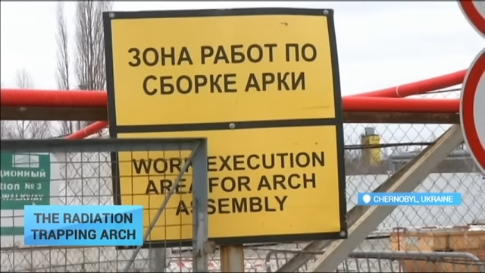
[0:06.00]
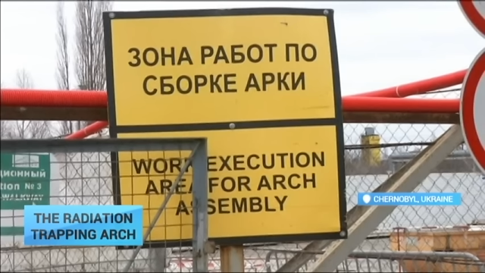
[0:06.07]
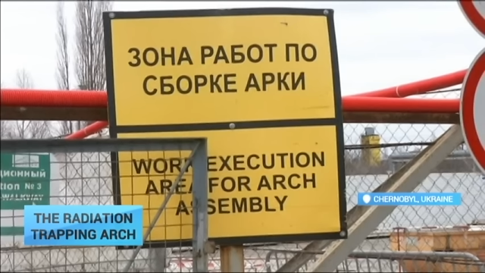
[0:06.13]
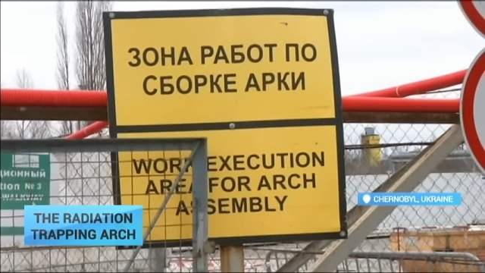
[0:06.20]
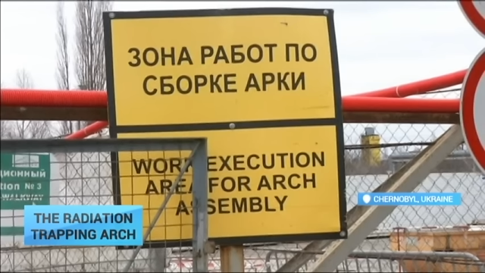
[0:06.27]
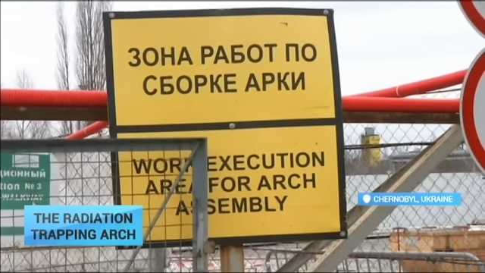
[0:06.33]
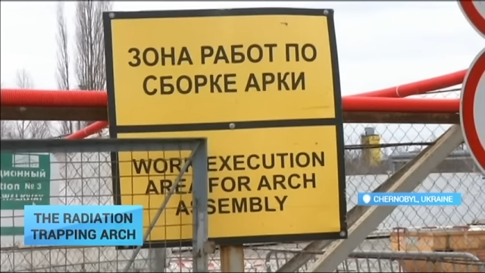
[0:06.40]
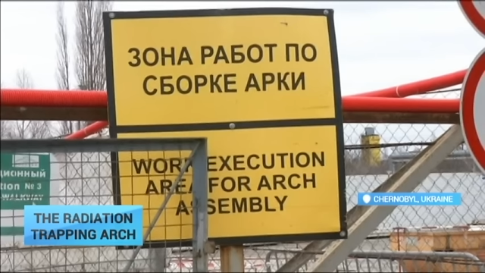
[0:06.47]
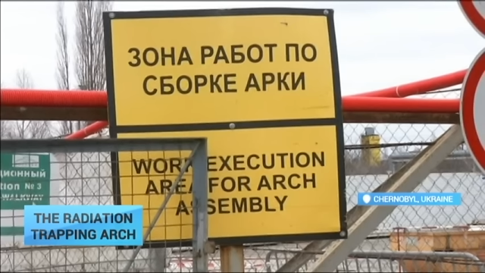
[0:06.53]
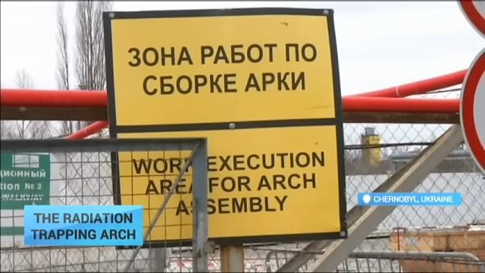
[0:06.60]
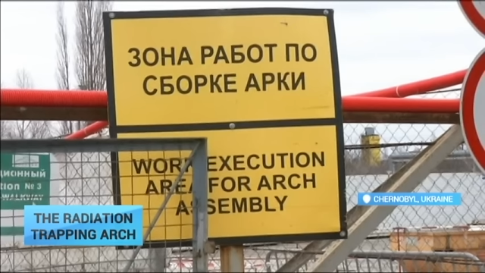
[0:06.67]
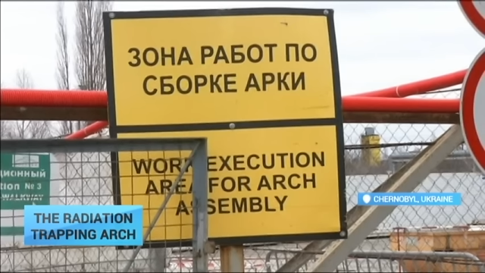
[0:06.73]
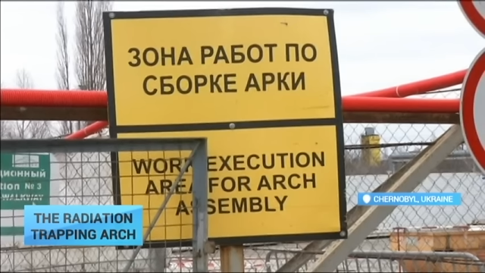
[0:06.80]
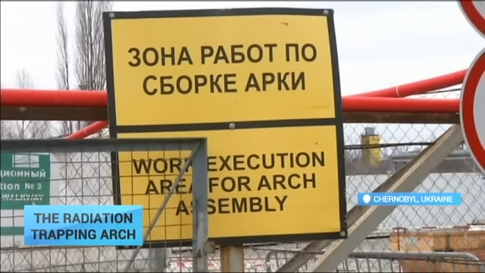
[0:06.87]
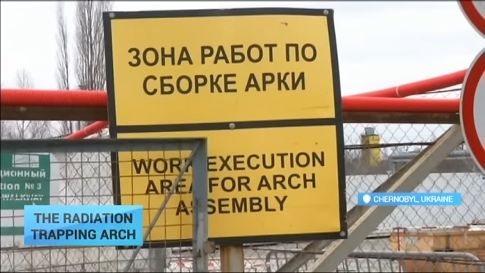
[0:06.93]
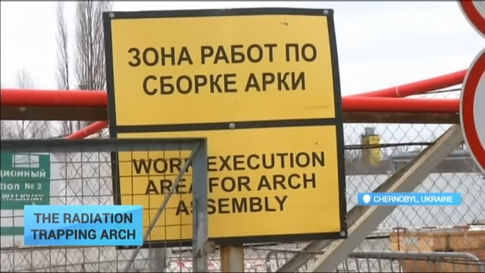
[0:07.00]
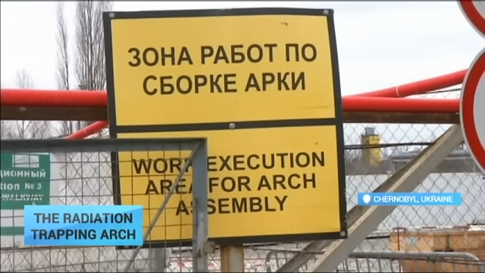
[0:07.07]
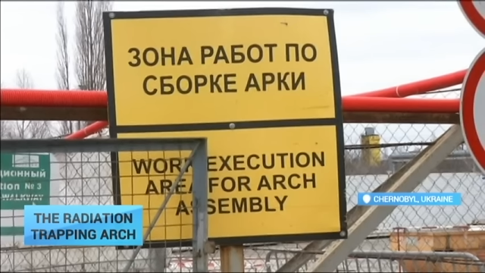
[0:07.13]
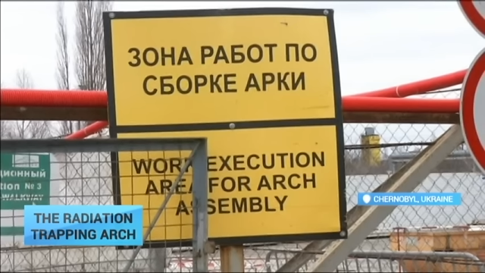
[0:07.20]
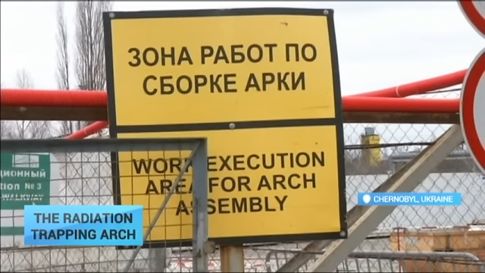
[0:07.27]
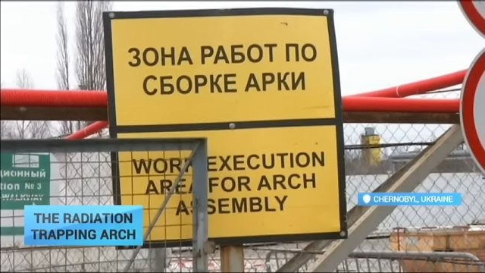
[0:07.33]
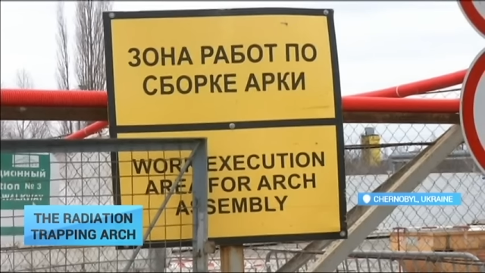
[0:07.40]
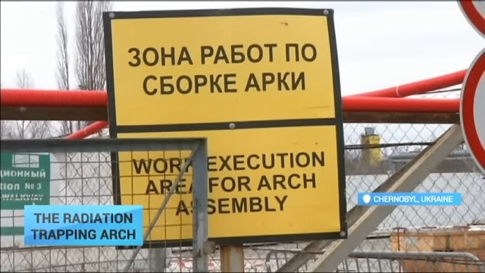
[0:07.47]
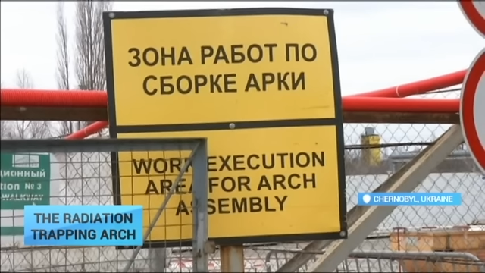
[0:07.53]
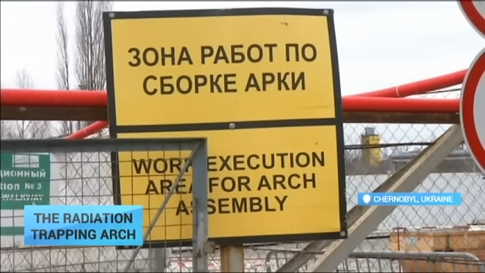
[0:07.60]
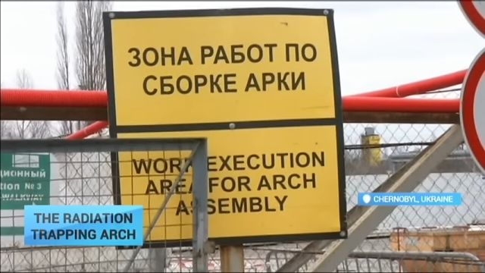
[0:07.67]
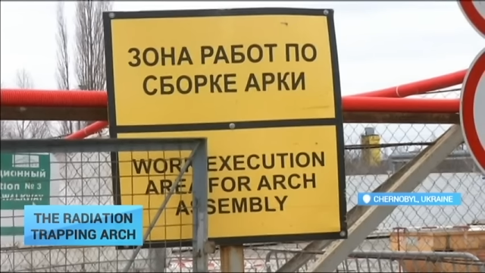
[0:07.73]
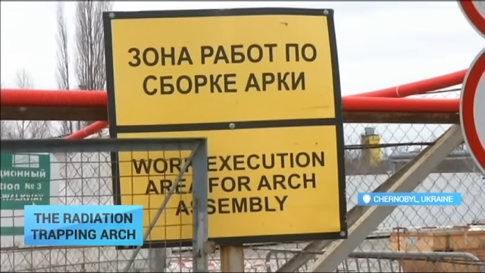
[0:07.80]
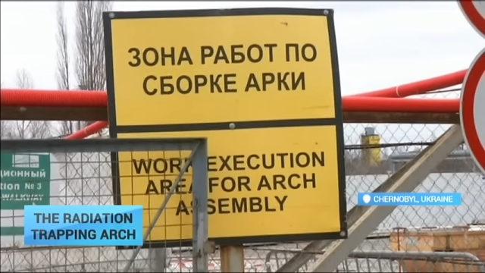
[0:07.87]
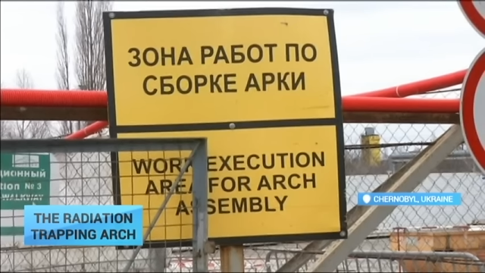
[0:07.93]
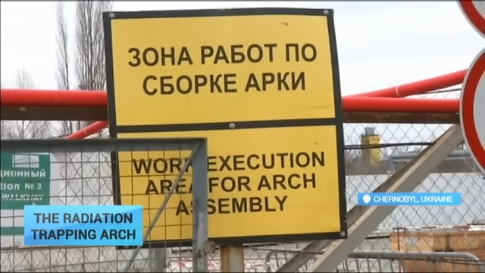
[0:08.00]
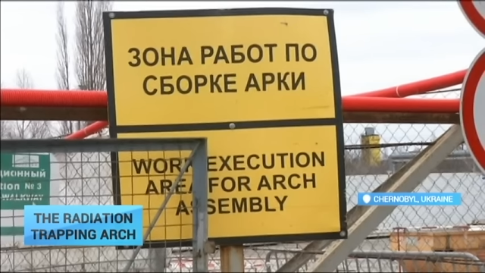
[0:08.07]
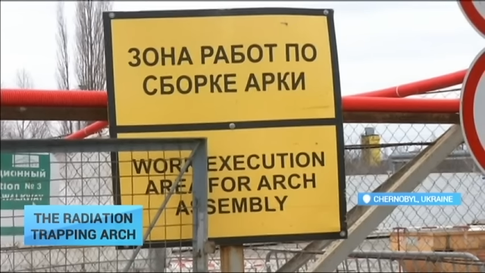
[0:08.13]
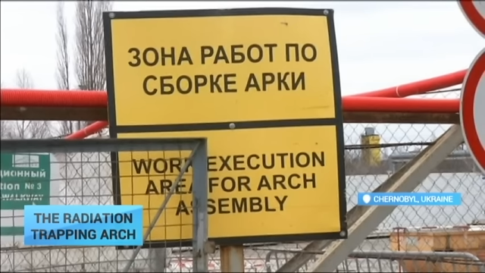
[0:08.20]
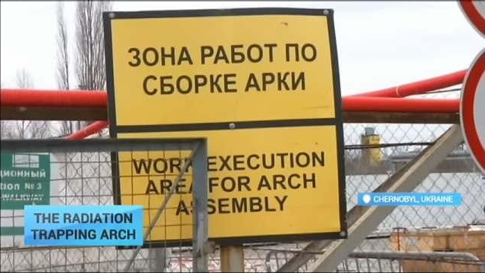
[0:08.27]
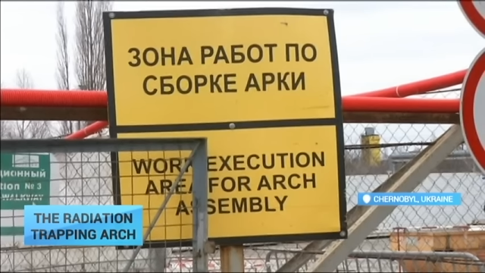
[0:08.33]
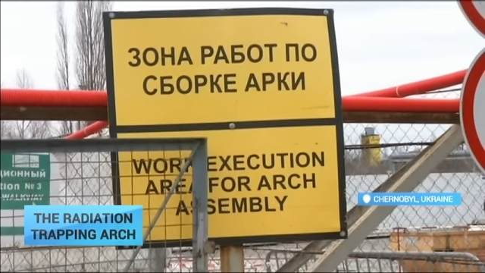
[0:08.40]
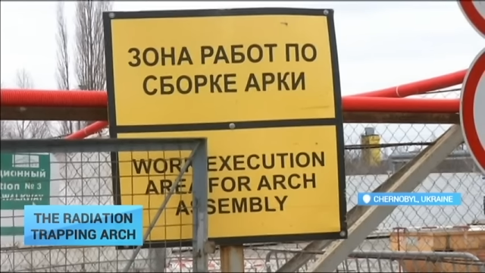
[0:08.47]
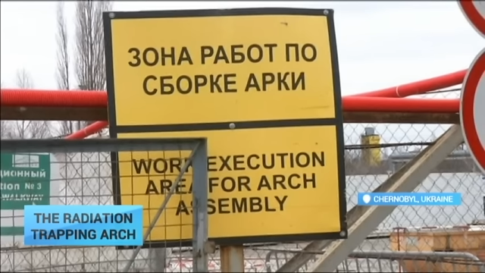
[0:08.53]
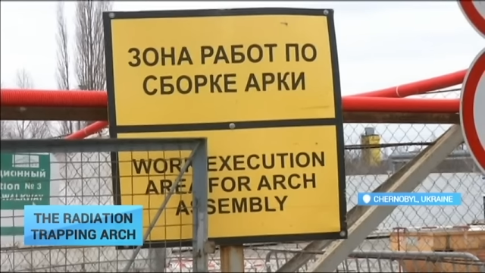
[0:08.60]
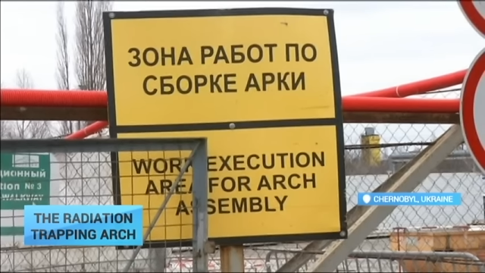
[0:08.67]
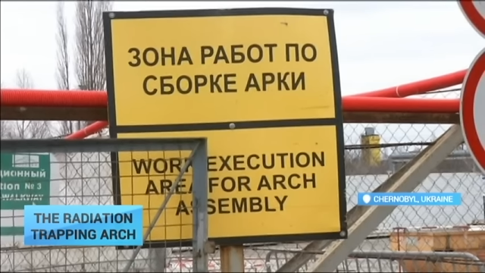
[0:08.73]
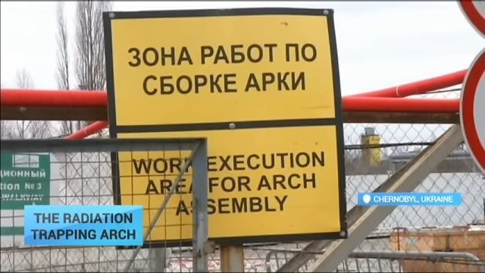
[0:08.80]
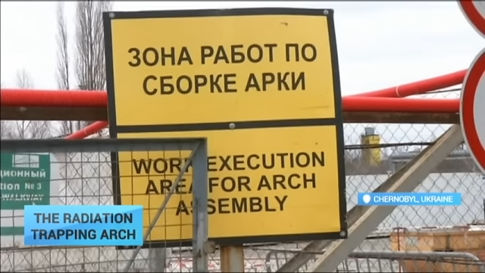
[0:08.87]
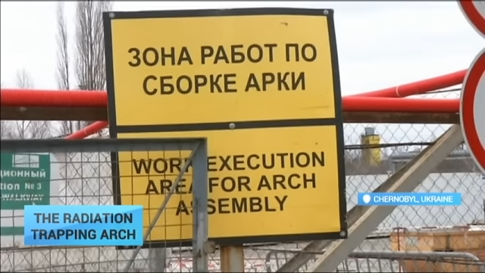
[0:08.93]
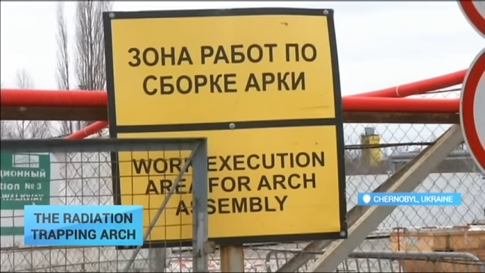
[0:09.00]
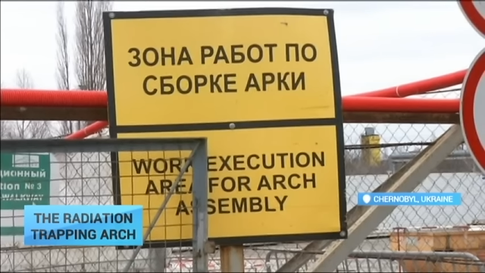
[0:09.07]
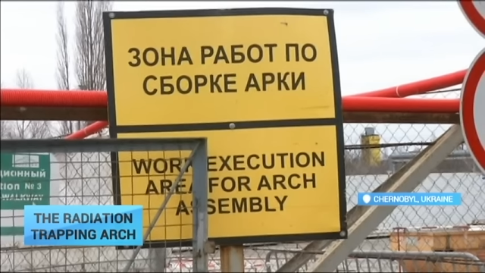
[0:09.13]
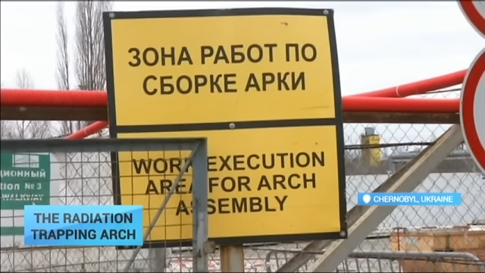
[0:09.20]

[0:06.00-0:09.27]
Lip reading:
(no speaker visible)